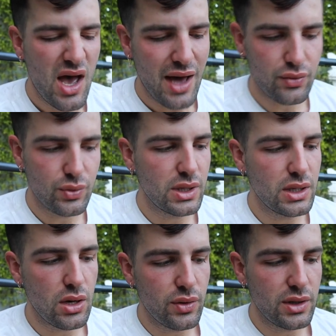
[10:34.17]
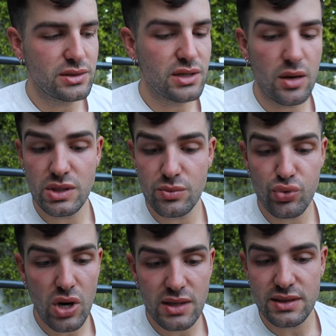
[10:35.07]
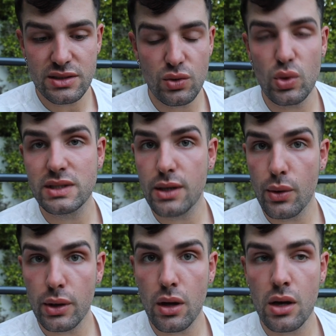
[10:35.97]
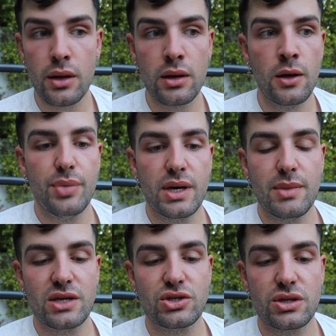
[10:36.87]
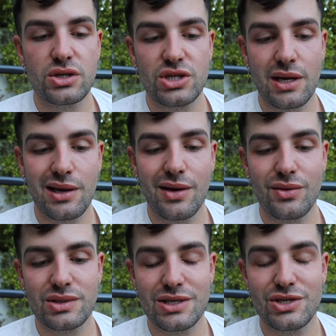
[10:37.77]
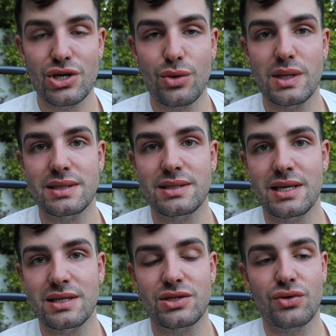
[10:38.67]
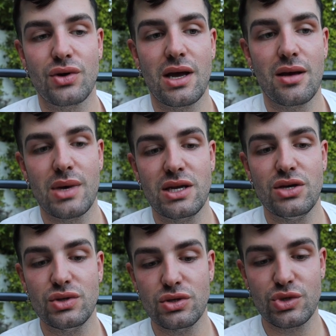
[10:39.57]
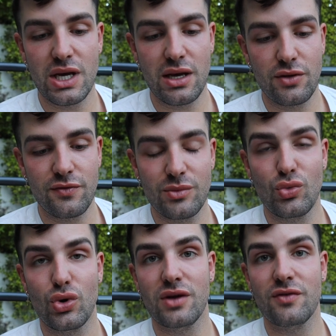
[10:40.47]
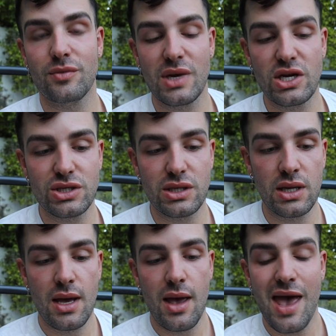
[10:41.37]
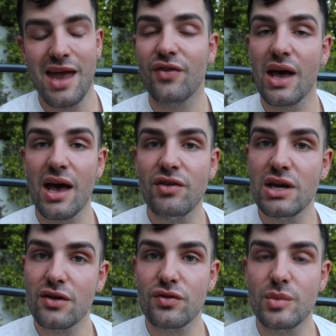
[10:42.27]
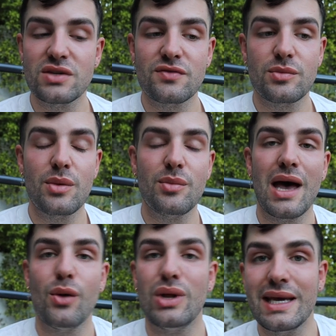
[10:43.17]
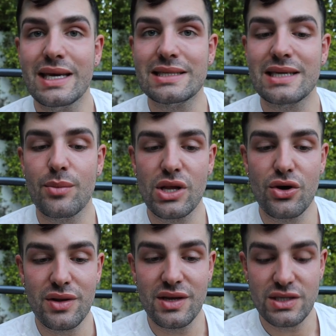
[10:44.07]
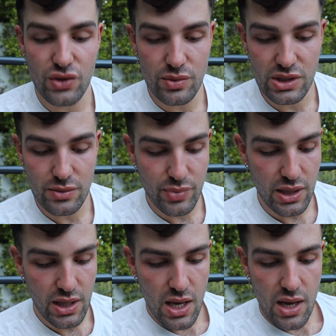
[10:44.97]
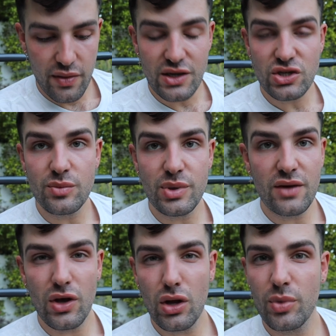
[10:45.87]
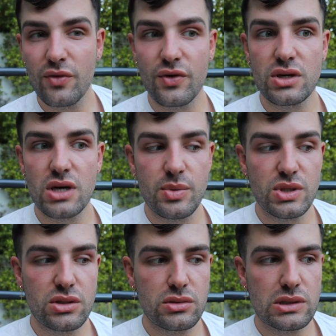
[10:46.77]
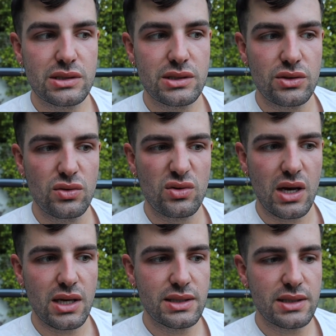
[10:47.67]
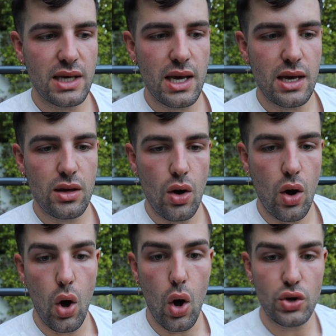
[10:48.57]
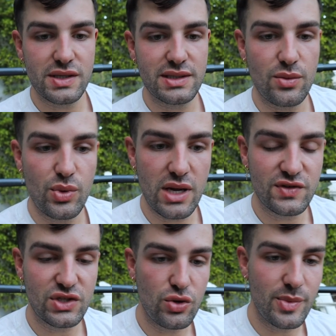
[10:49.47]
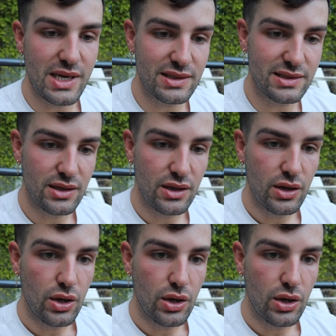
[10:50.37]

I don't really know the adoption process or what's going on, but make sure to check out Joey's Instagram and YouTube channel for more information. And if I have any information from him, I will link it down below in the description, but they should be available for adoption soon, I'd say. Oh, does someone have zoomies?